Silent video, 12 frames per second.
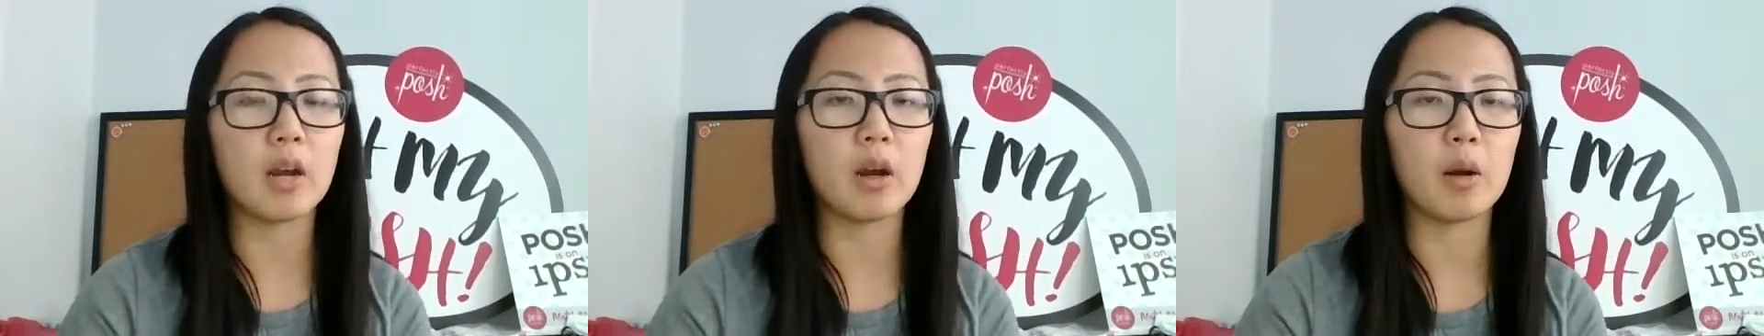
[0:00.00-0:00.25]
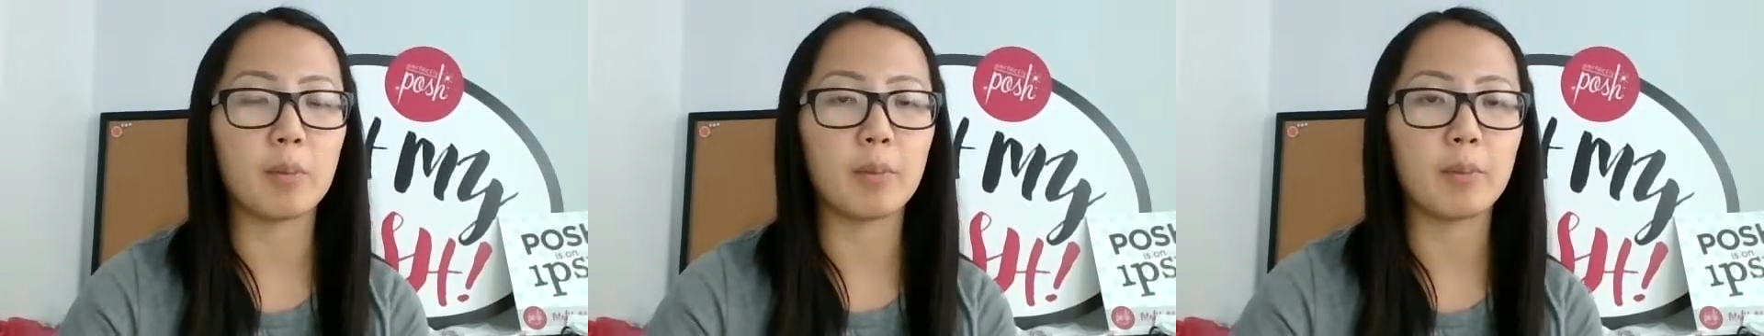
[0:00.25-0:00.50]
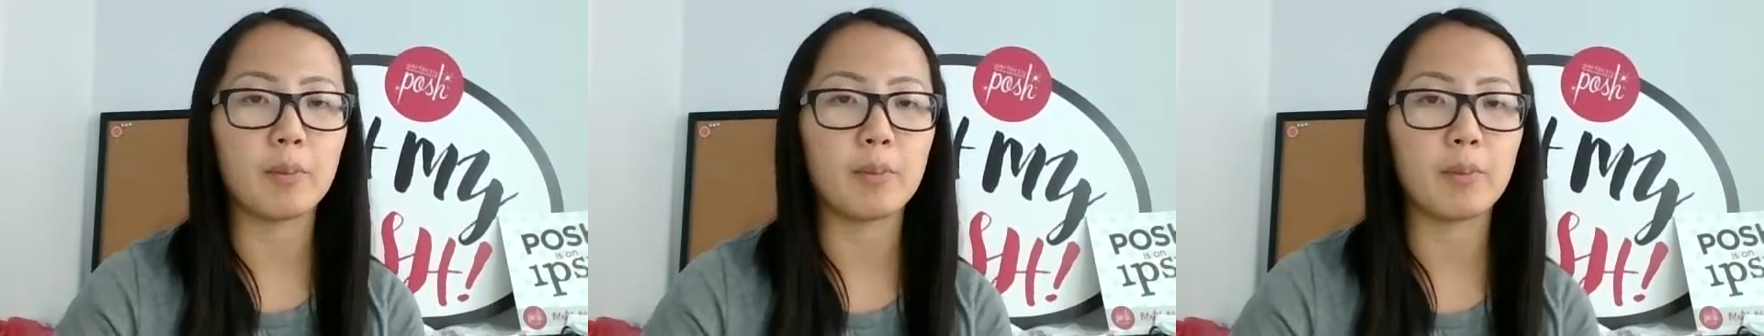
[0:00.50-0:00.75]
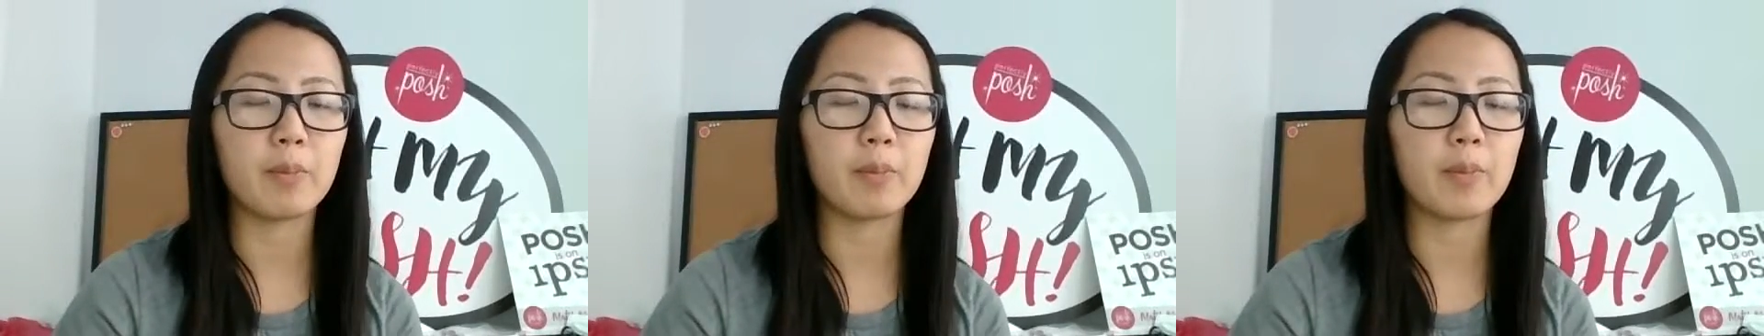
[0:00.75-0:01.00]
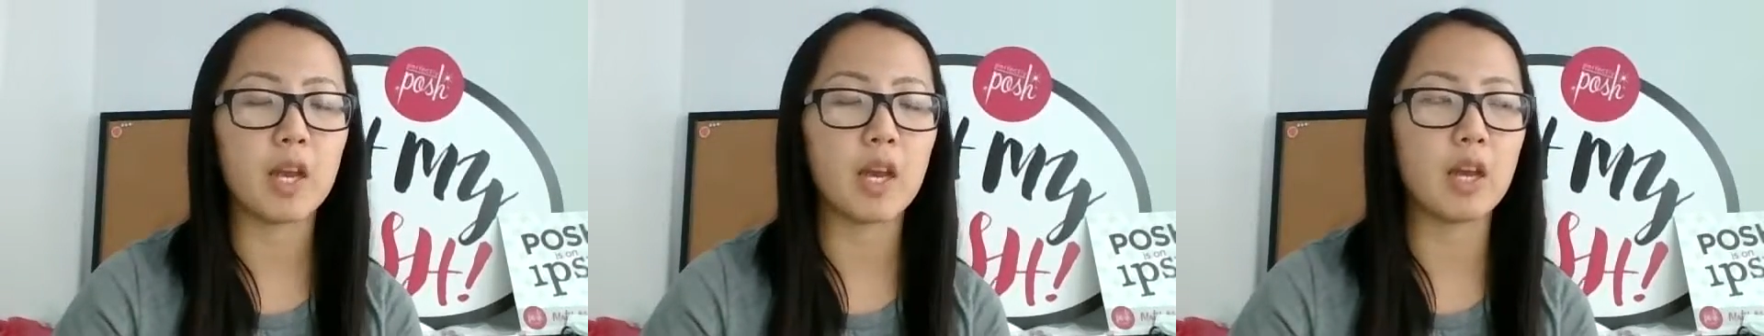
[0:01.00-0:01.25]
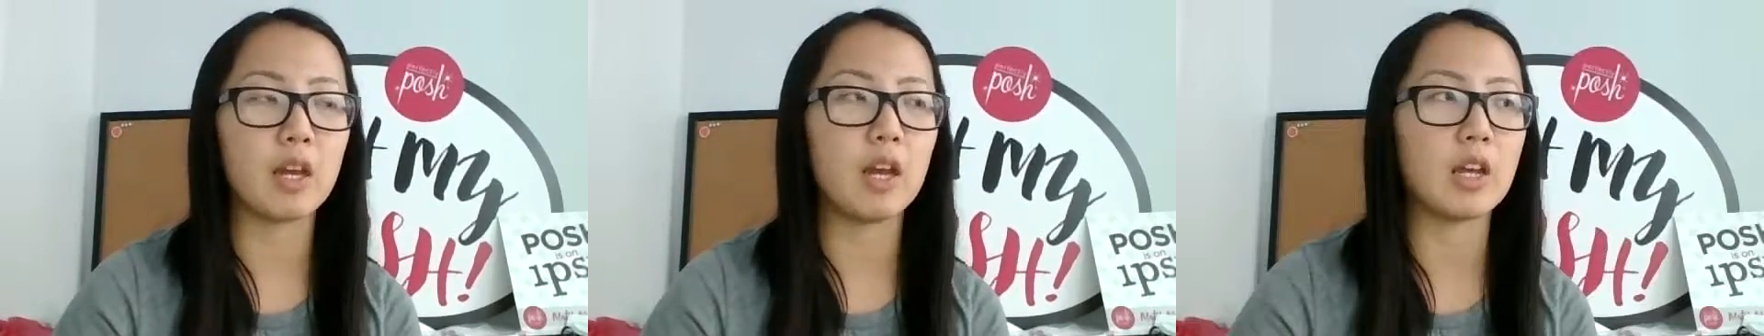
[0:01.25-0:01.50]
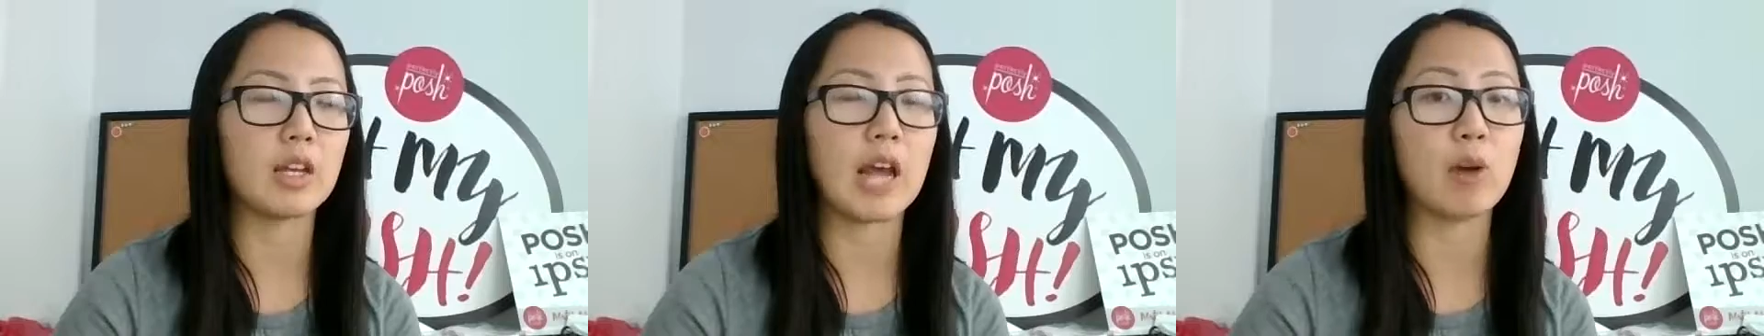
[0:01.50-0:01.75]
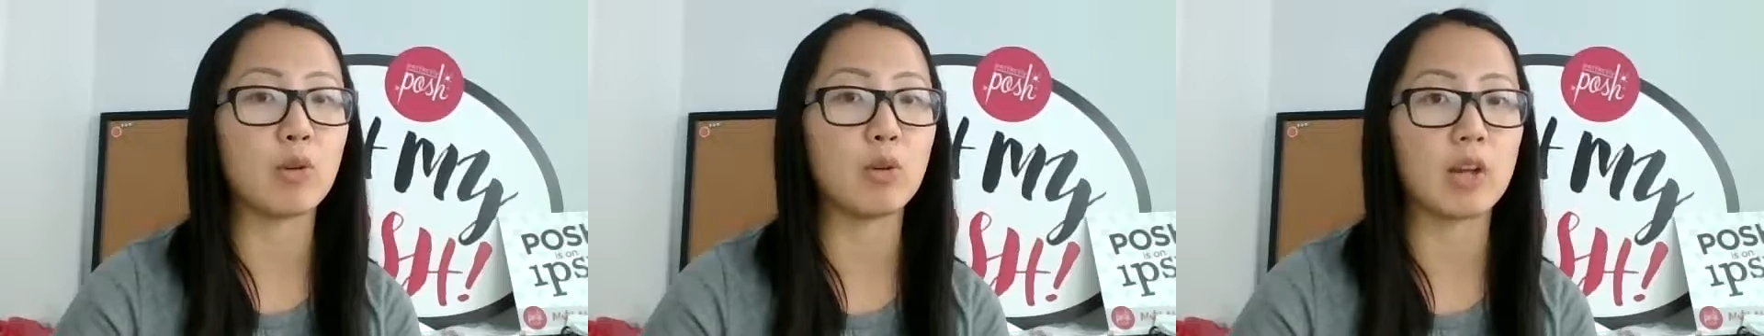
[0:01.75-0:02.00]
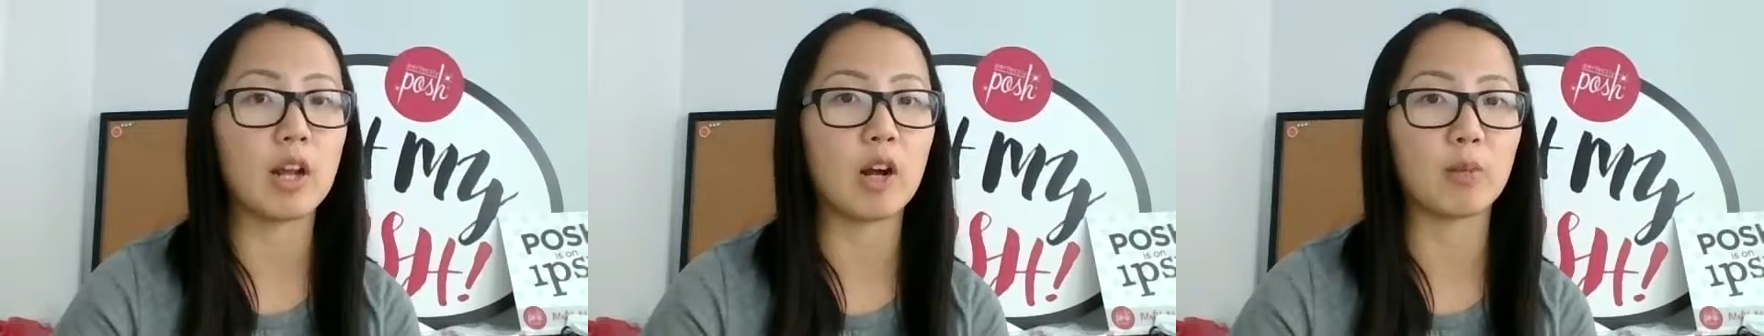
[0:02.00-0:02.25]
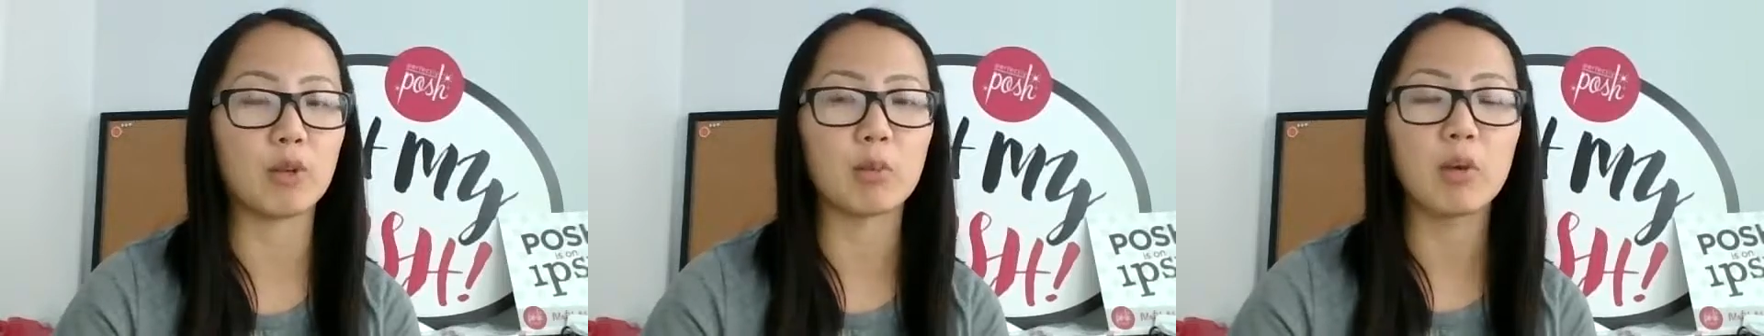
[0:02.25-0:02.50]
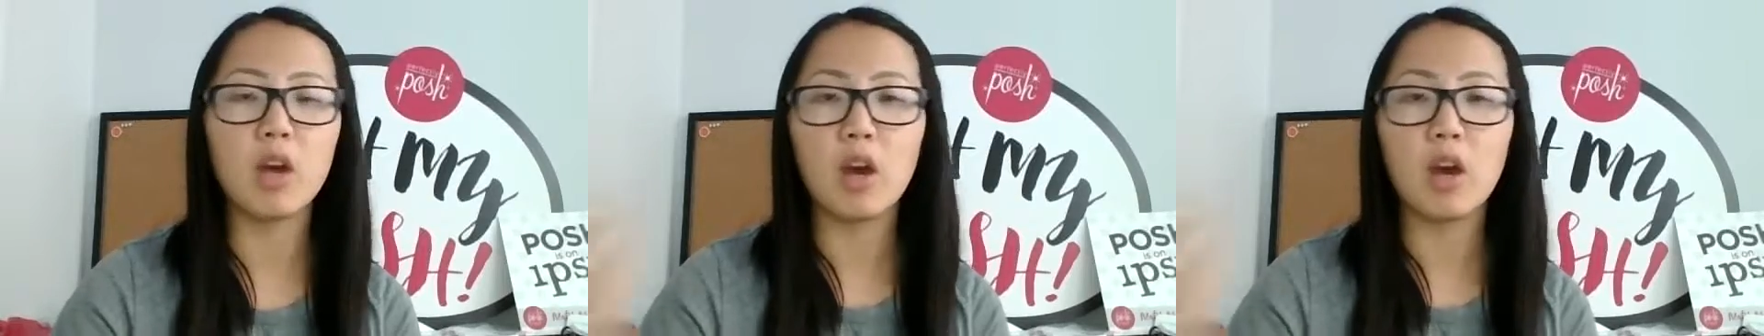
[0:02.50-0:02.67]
and how you can help them.